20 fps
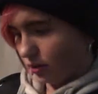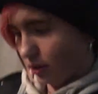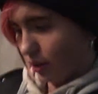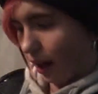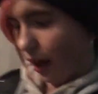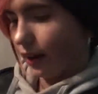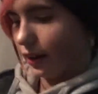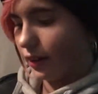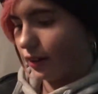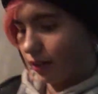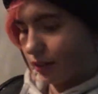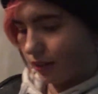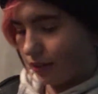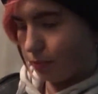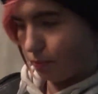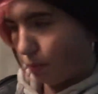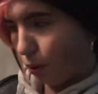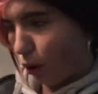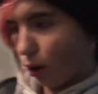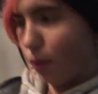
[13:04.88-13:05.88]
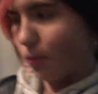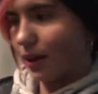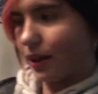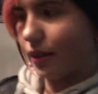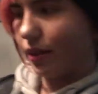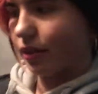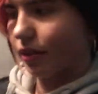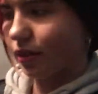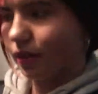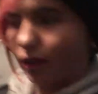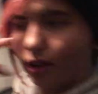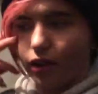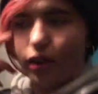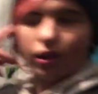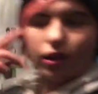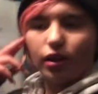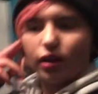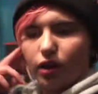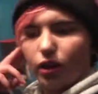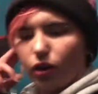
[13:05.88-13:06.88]
like put them in
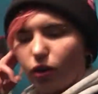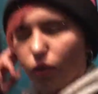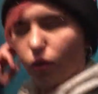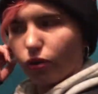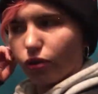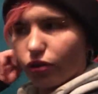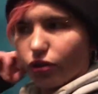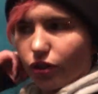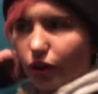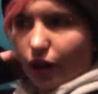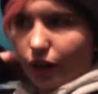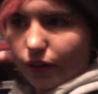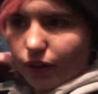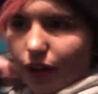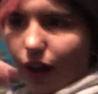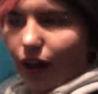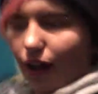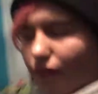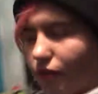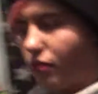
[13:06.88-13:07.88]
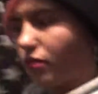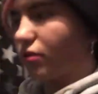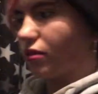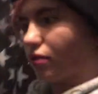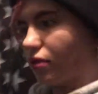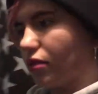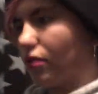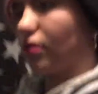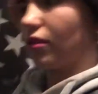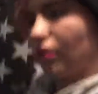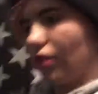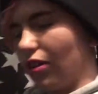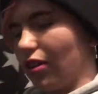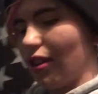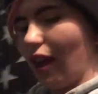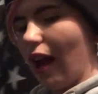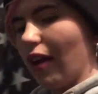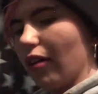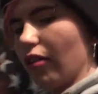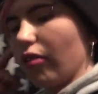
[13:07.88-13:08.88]
the underground like
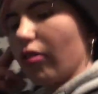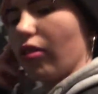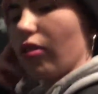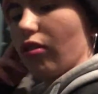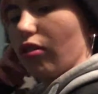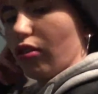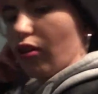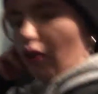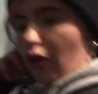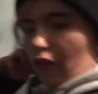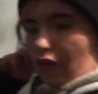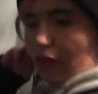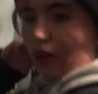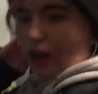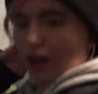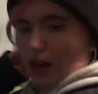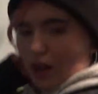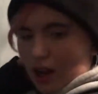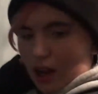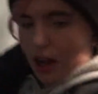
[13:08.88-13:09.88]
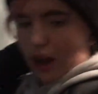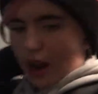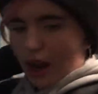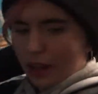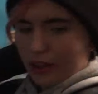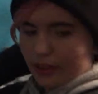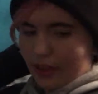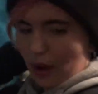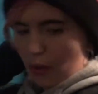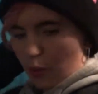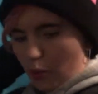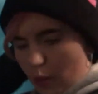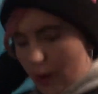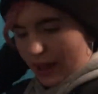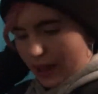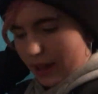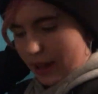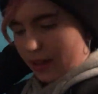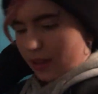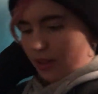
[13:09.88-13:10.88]
cells and stuff, and then
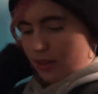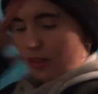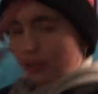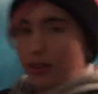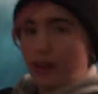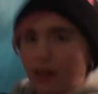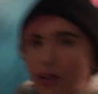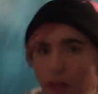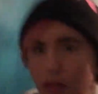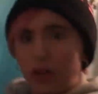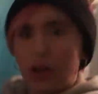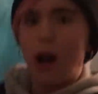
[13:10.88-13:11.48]
wait till the